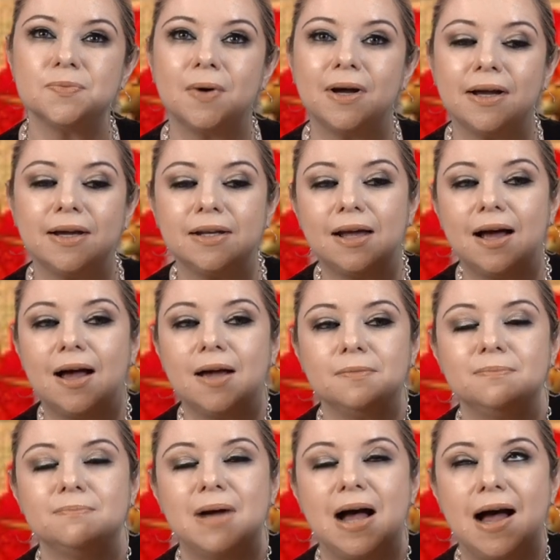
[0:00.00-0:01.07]
one.
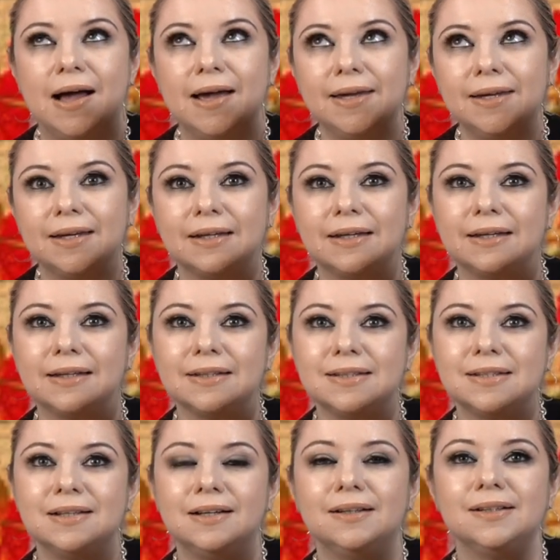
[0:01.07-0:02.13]
I'm eyeing
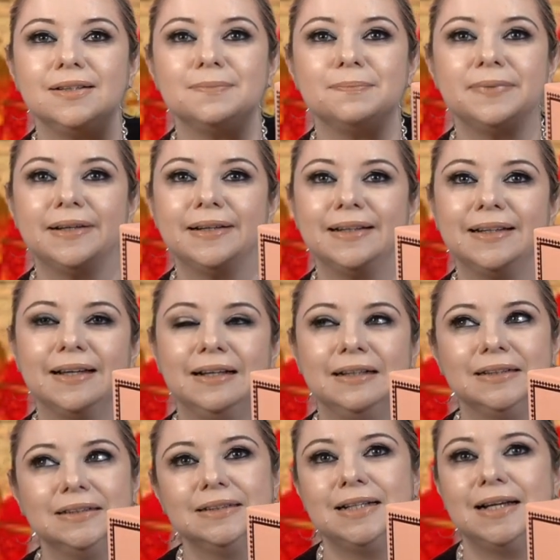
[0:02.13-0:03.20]
it, but
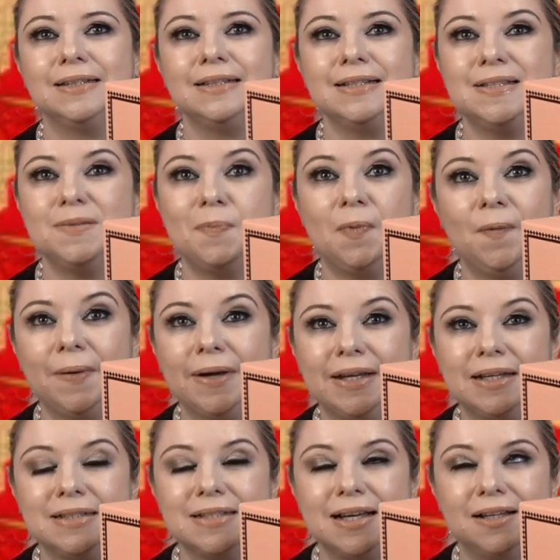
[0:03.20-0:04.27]
at this
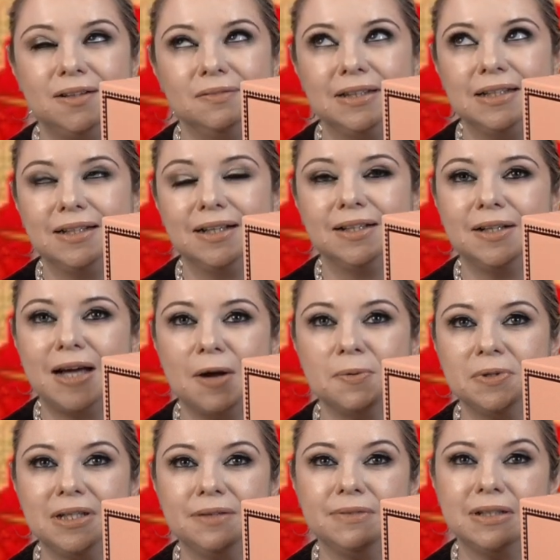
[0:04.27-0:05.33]
point, I don't think I
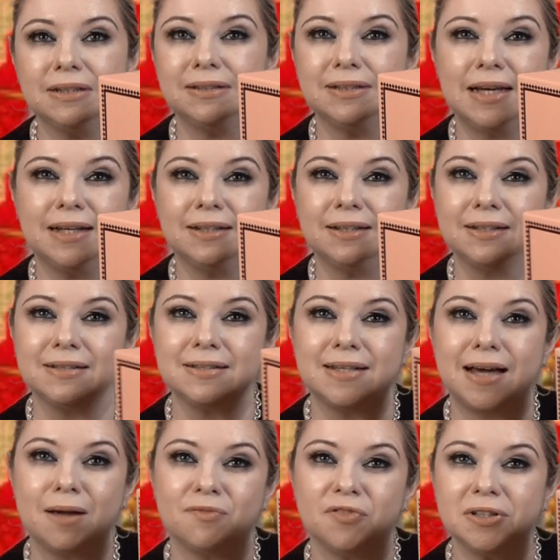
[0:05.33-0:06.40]
would even get it in
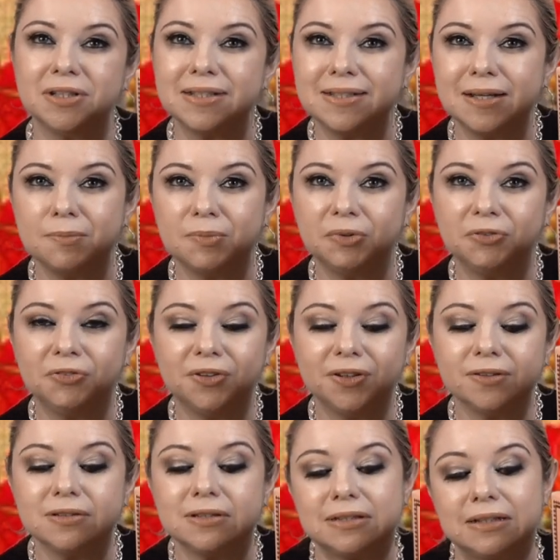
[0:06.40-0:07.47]
time for December
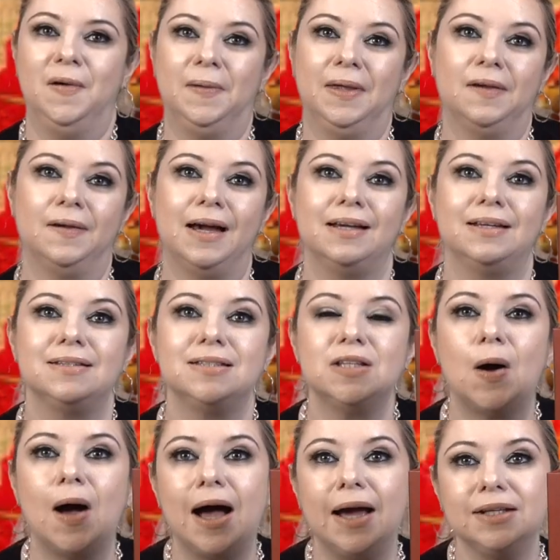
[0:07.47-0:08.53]
1st. Okay, guys,
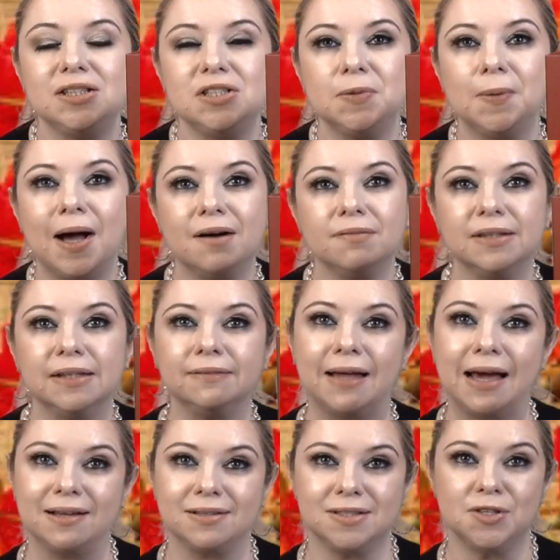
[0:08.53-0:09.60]
so I do have the
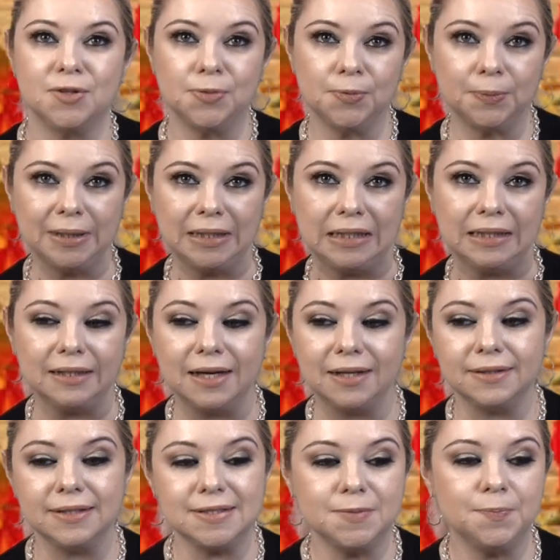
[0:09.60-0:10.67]
last three
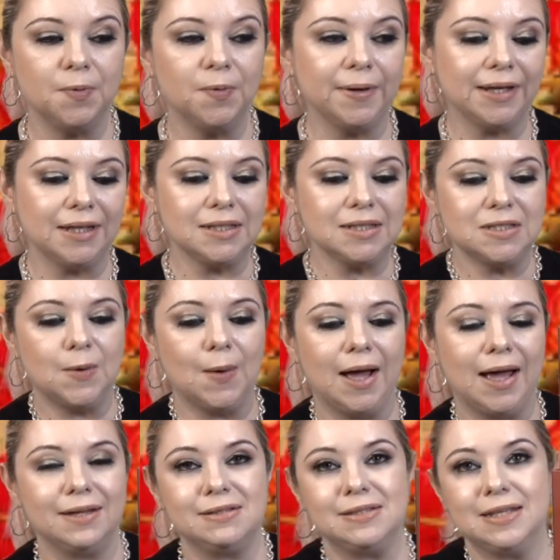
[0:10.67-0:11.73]
at this point. So
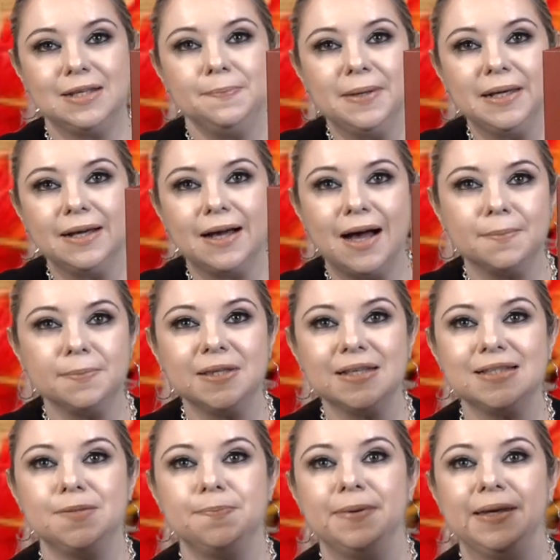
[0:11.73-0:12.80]
I did pick up
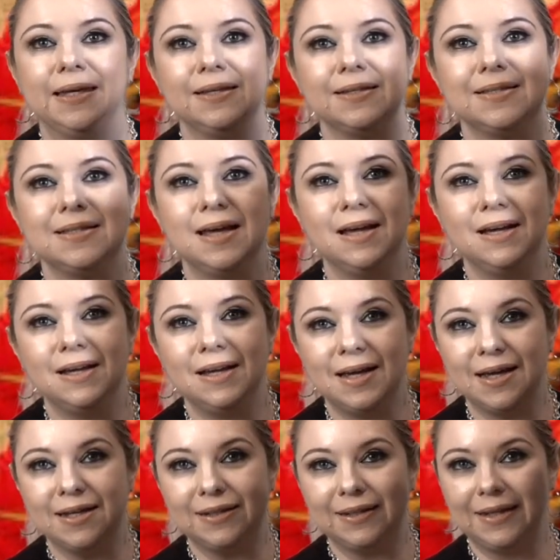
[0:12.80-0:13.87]
this Space
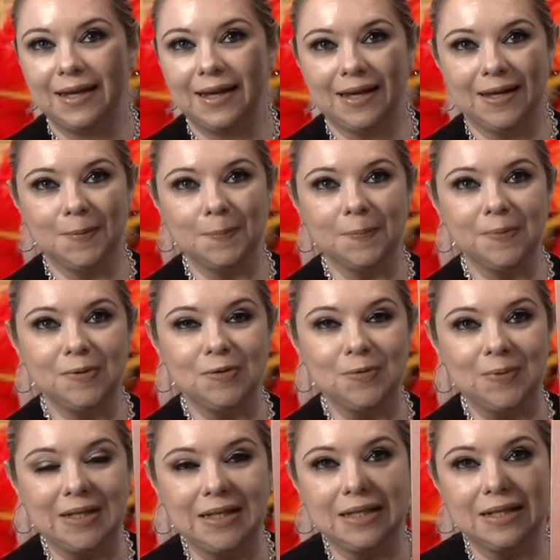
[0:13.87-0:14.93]
NK
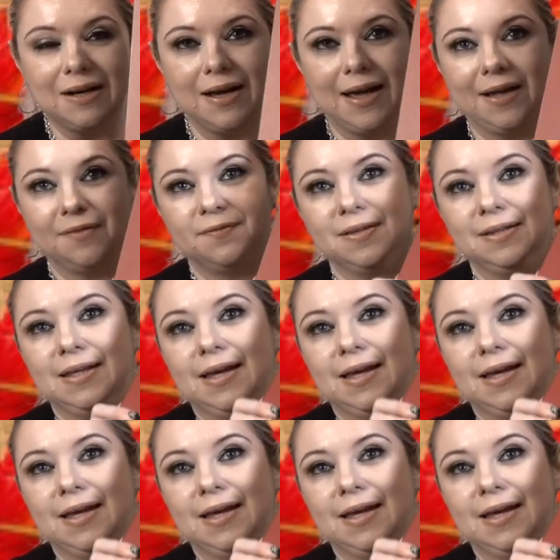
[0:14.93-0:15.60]
Beauty Advent